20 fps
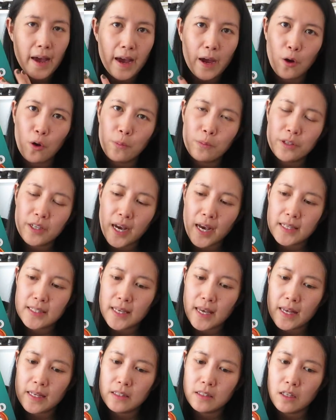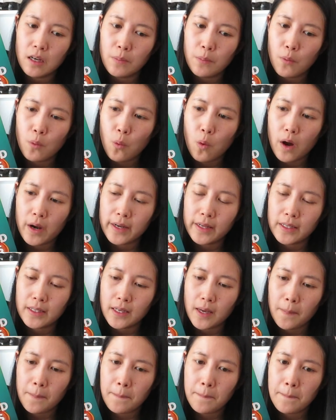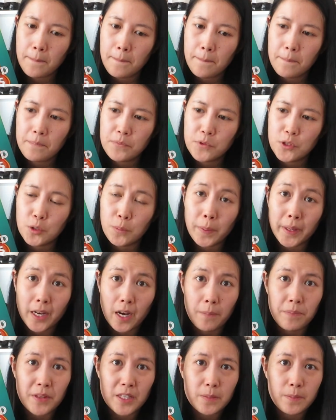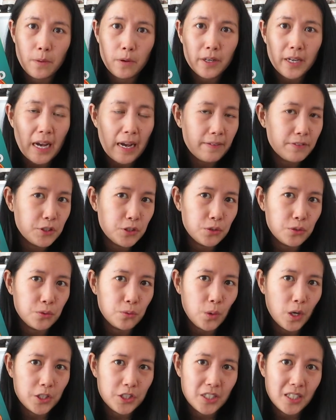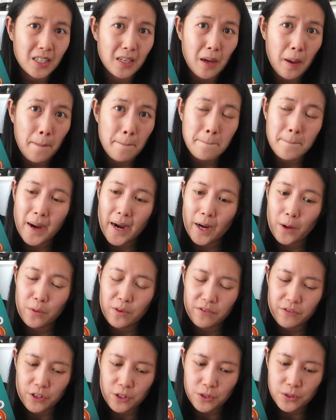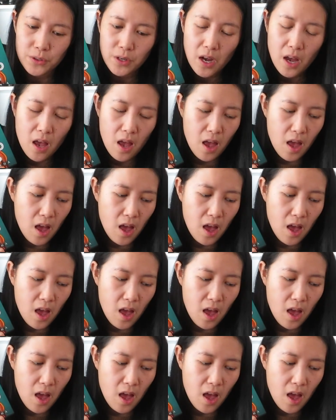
I hope you guys end up wanting to pick up this book after watching my review.